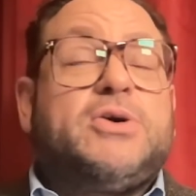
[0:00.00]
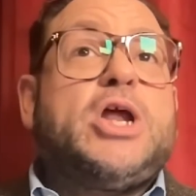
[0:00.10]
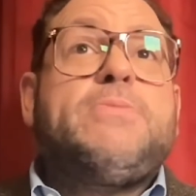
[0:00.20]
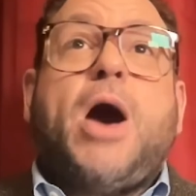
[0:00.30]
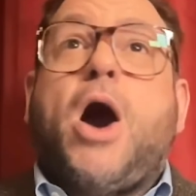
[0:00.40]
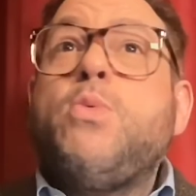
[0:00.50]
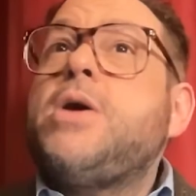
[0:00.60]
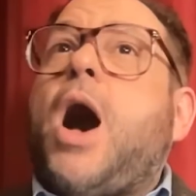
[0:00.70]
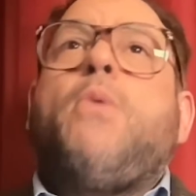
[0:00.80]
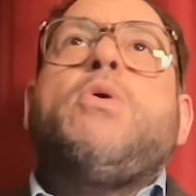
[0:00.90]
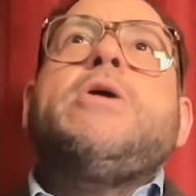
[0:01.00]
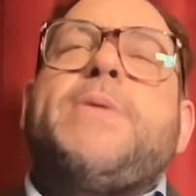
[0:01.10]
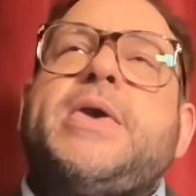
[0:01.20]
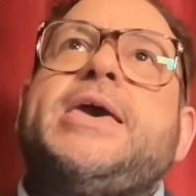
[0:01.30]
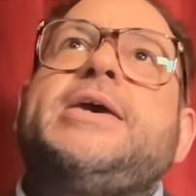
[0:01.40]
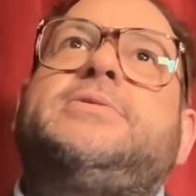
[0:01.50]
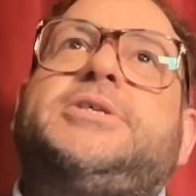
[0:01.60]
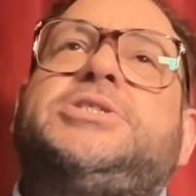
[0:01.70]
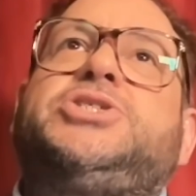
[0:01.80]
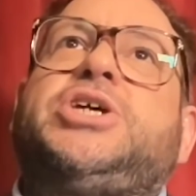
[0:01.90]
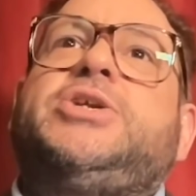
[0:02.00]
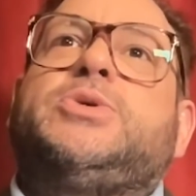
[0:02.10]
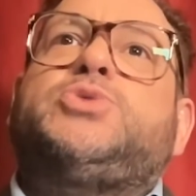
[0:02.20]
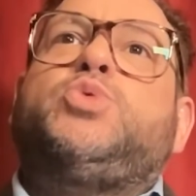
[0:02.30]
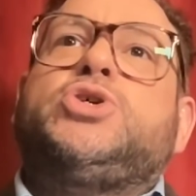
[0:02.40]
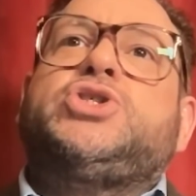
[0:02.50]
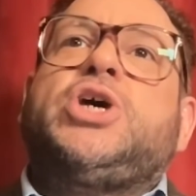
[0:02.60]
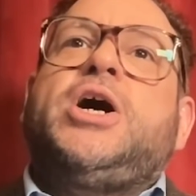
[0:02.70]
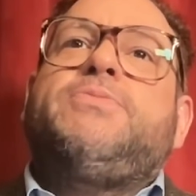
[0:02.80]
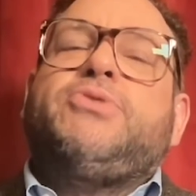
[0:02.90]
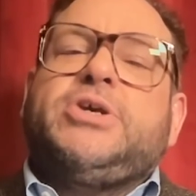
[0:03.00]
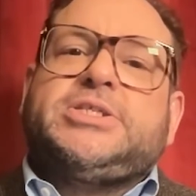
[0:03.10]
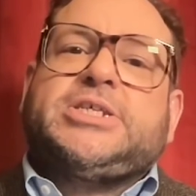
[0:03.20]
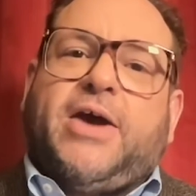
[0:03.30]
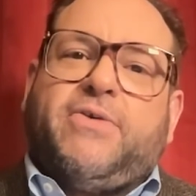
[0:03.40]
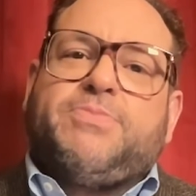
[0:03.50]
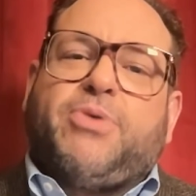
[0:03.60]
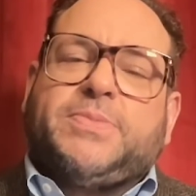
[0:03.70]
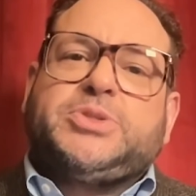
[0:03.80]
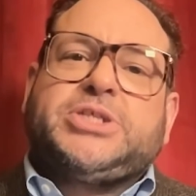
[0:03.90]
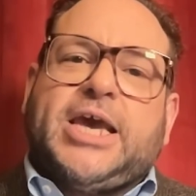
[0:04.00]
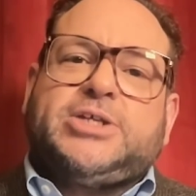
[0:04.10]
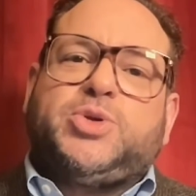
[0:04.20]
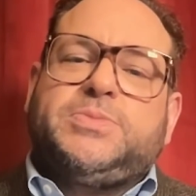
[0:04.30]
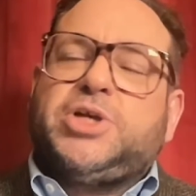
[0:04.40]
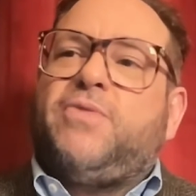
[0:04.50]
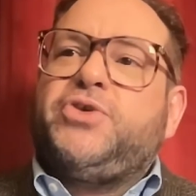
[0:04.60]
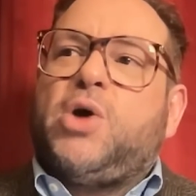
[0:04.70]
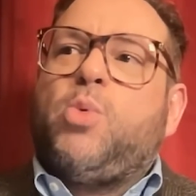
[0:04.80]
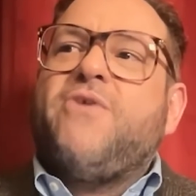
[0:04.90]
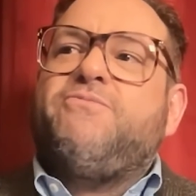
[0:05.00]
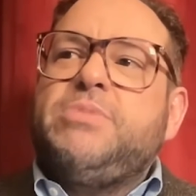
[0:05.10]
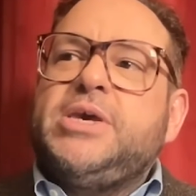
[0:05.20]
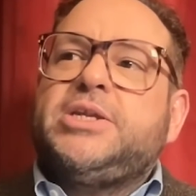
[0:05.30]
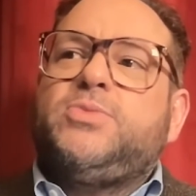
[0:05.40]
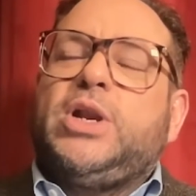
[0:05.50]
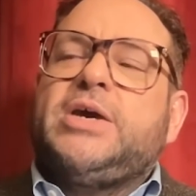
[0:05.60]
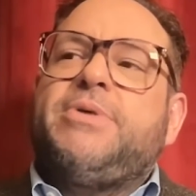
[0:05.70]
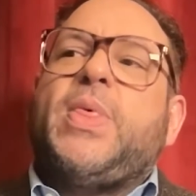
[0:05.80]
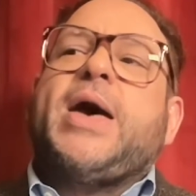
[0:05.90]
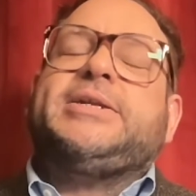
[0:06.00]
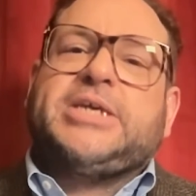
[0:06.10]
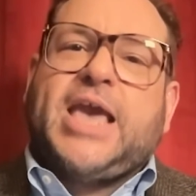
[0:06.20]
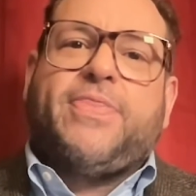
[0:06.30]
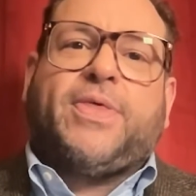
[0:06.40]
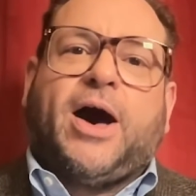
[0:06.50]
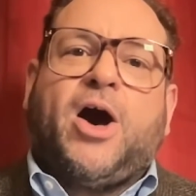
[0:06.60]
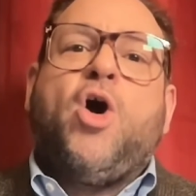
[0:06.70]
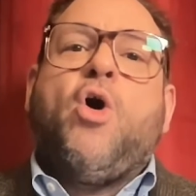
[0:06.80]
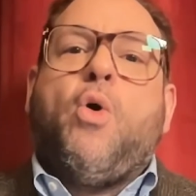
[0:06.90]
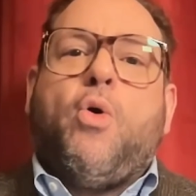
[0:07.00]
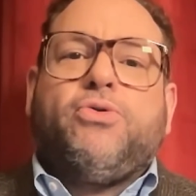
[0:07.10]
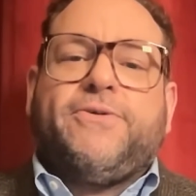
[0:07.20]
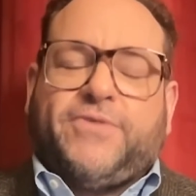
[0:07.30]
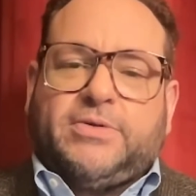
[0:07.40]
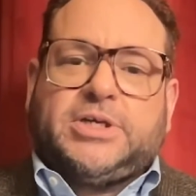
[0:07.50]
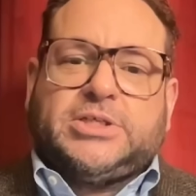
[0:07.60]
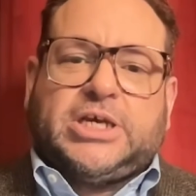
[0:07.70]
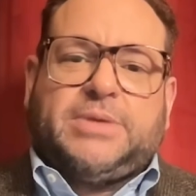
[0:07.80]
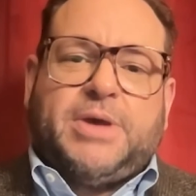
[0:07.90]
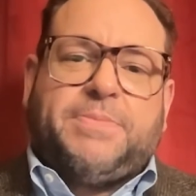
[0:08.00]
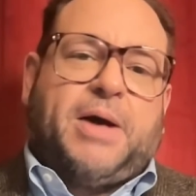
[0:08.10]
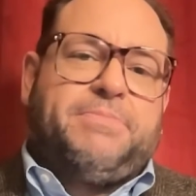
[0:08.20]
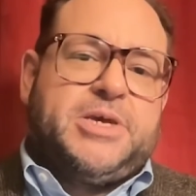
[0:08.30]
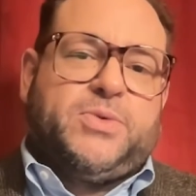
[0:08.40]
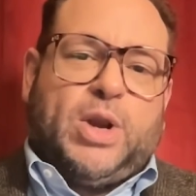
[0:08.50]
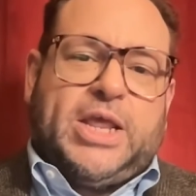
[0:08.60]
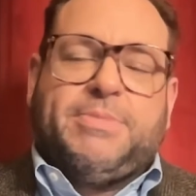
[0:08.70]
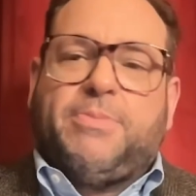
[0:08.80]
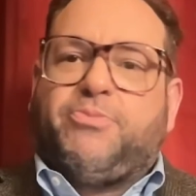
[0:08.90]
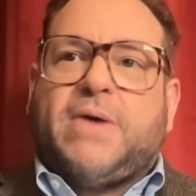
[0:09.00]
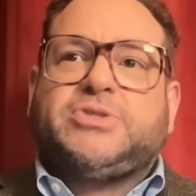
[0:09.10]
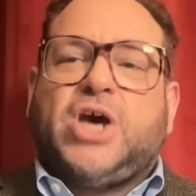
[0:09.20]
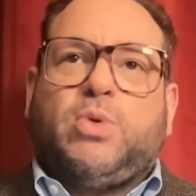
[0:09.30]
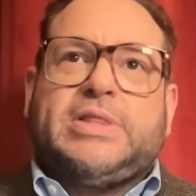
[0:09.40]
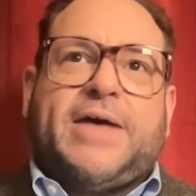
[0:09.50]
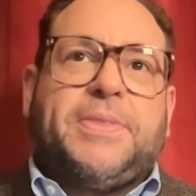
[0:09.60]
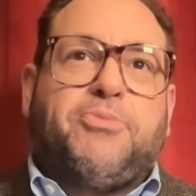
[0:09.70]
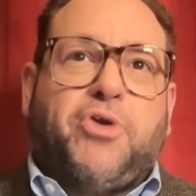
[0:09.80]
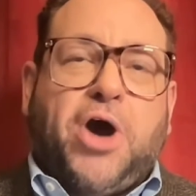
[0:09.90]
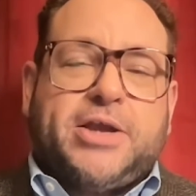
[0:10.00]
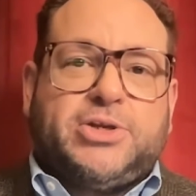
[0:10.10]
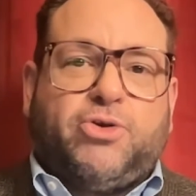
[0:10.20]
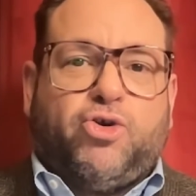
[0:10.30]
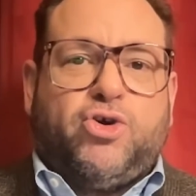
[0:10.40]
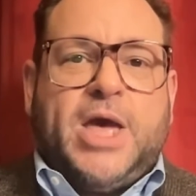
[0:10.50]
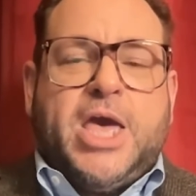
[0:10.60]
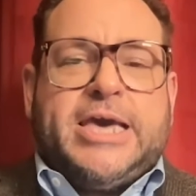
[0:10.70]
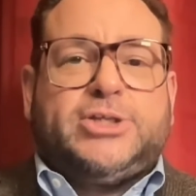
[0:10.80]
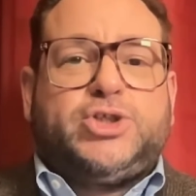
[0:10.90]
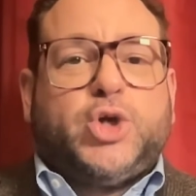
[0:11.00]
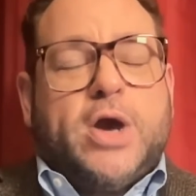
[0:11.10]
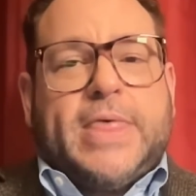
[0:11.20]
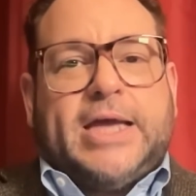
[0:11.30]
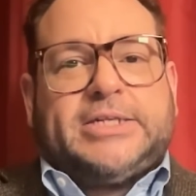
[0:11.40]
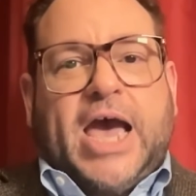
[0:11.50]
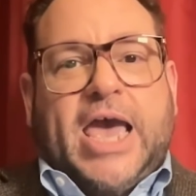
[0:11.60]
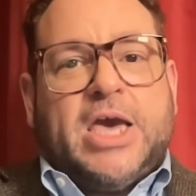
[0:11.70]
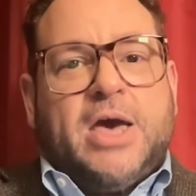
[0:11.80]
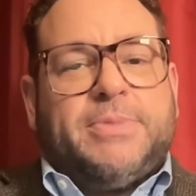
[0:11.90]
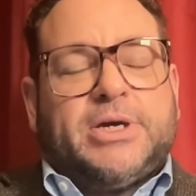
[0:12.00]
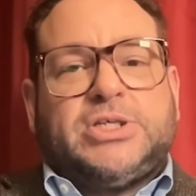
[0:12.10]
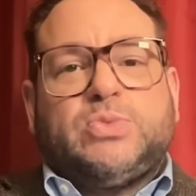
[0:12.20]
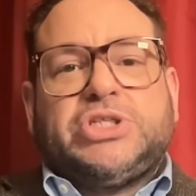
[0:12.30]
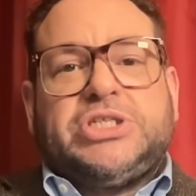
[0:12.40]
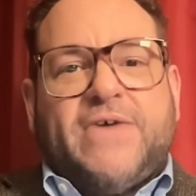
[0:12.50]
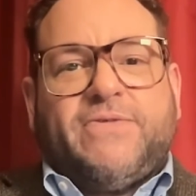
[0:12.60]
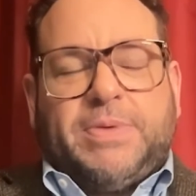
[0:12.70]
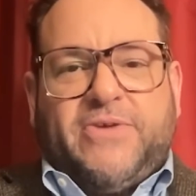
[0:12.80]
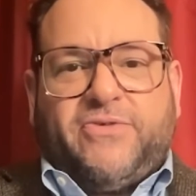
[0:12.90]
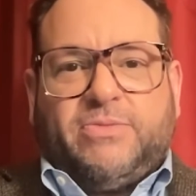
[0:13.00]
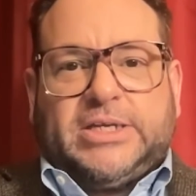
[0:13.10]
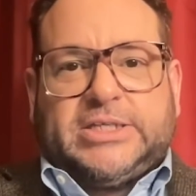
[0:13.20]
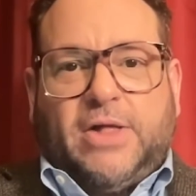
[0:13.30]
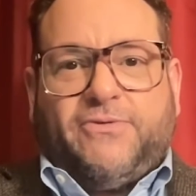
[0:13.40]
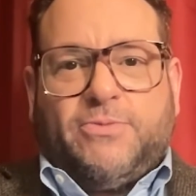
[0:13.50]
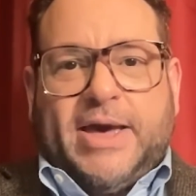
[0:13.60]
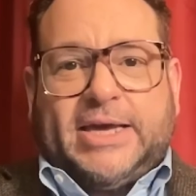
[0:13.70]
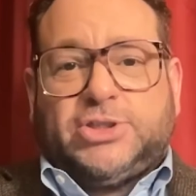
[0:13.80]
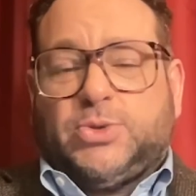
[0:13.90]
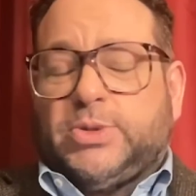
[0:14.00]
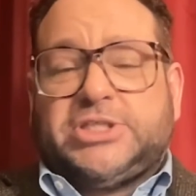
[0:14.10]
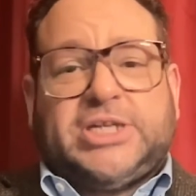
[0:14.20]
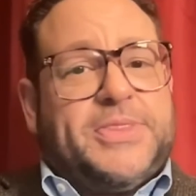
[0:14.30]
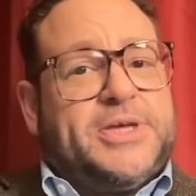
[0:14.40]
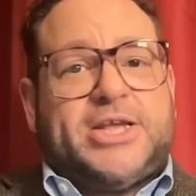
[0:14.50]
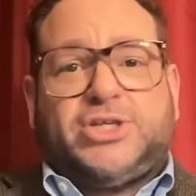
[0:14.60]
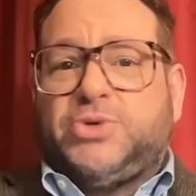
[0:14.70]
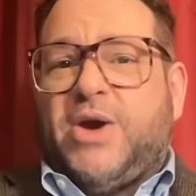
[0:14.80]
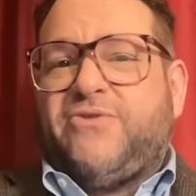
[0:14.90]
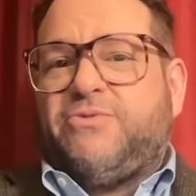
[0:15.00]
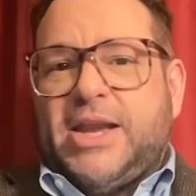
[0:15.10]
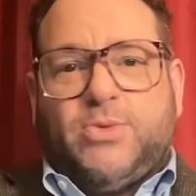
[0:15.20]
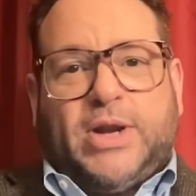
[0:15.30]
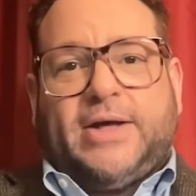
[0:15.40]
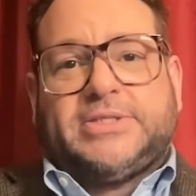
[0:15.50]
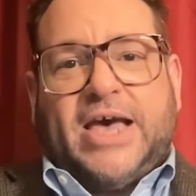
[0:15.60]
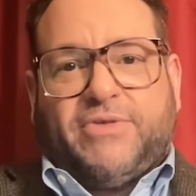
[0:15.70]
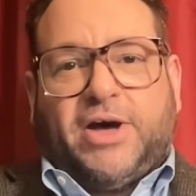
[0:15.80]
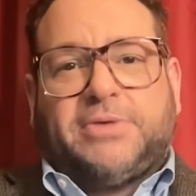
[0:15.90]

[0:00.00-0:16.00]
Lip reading: are we being disingenuous? Was Prince Harry perhaps saying to himself, you know what, if me and William are there together, all the photos are going to be about me and William, and perhaps I will let the bride and groom enjoy their day because it would never be for myself or Meghan to want to take the attention away from anyone else ever.